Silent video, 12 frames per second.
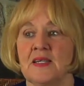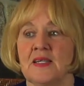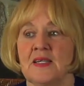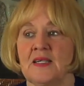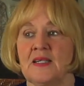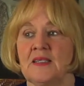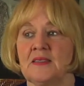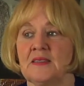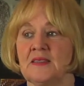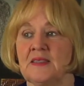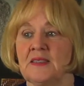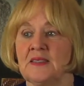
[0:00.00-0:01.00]
And
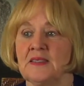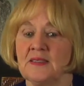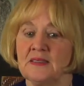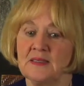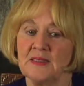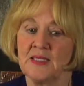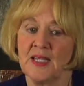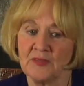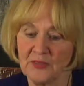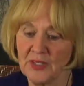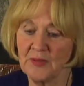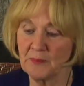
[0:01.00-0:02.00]
in
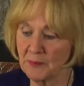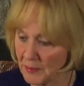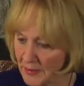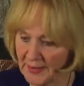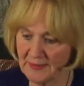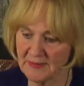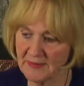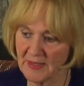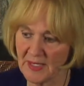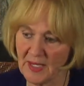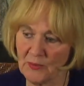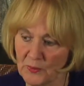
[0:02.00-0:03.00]
every place that
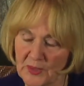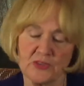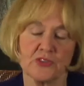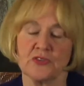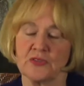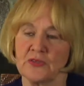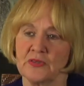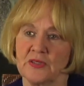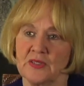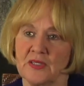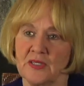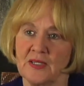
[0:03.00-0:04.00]
I went to,
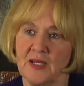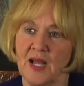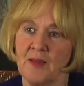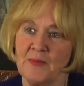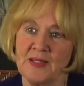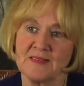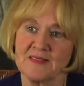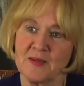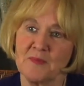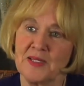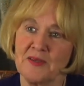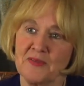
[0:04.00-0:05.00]
I met
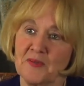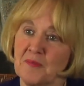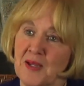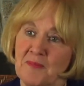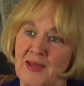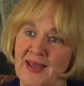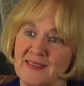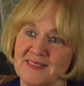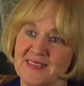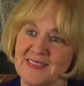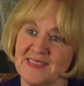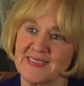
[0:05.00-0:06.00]
somebody from my past.